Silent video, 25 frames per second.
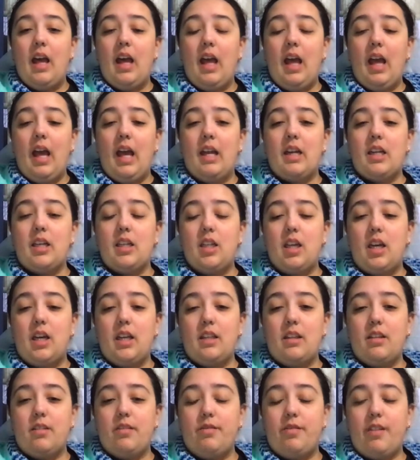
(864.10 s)
And I
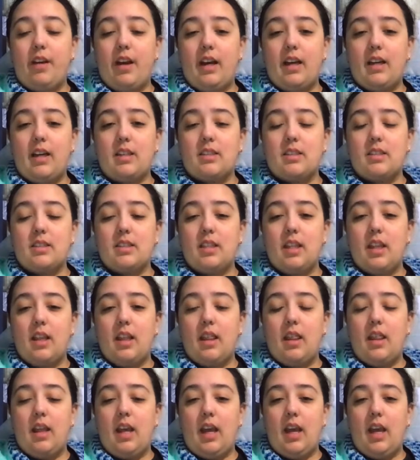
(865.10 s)
like the fact
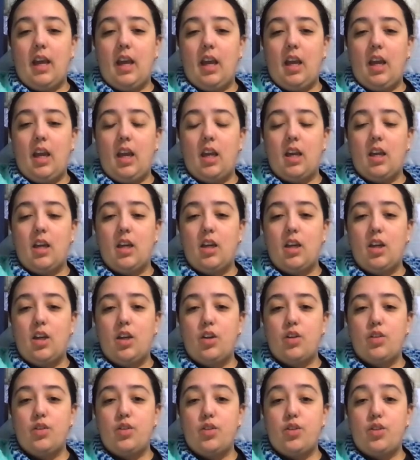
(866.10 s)
they
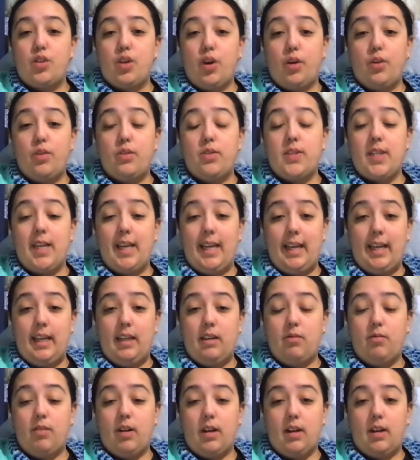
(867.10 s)
show
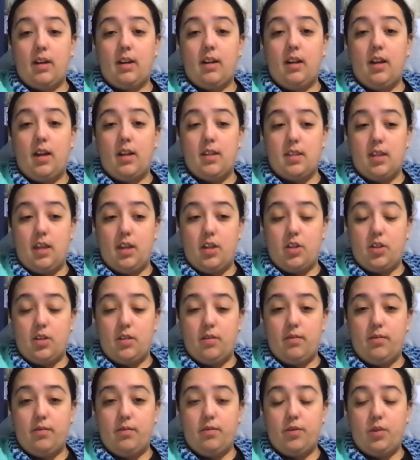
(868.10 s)
teen
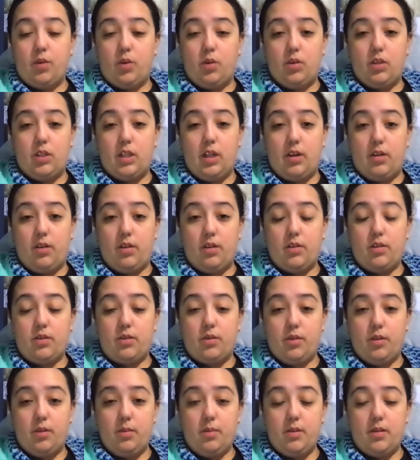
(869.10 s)
radicalisation for terrorist
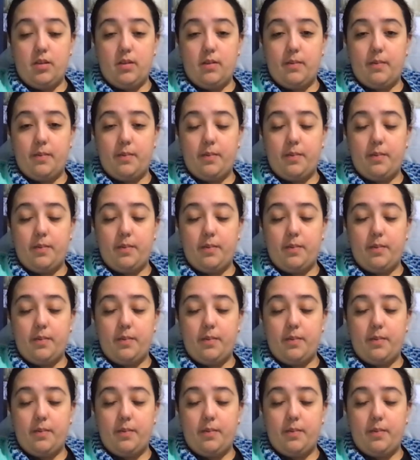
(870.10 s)
groups